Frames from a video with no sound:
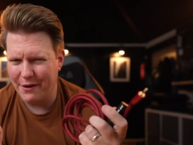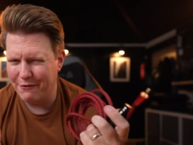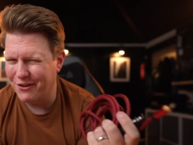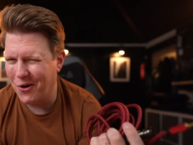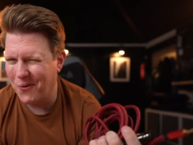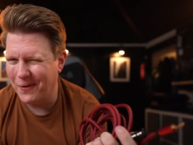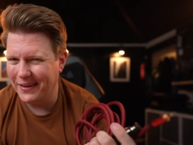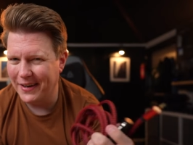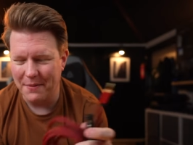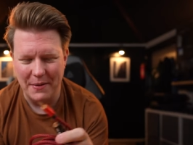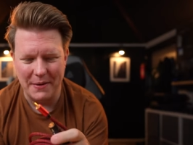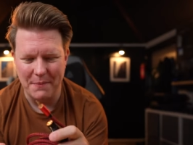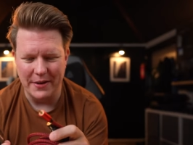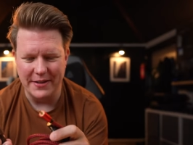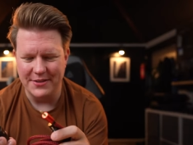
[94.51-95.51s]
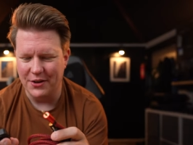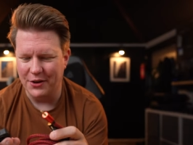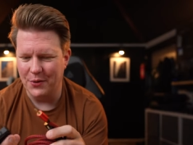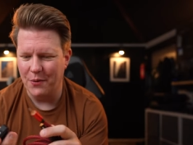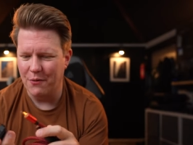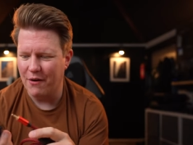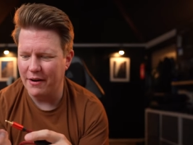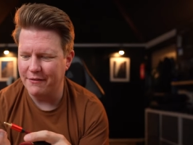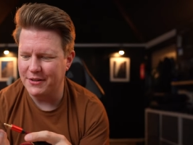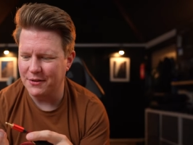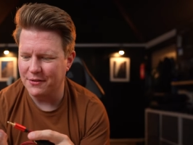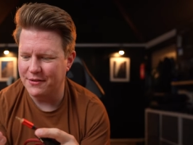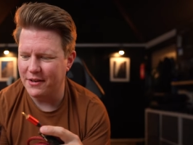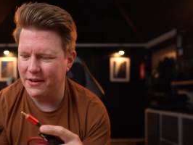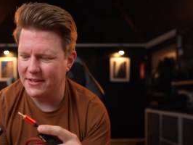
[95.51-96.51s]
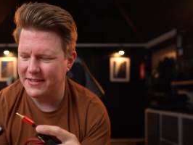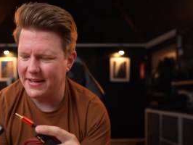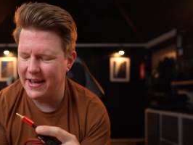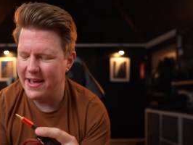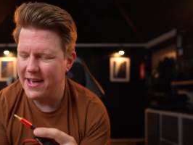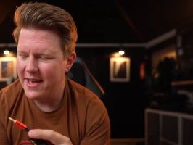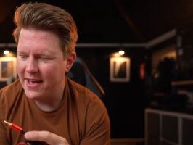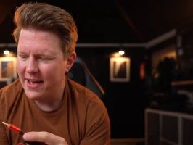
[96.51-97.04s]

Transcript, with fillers: I've got one coming, but it's not gonna arrive till Thursday,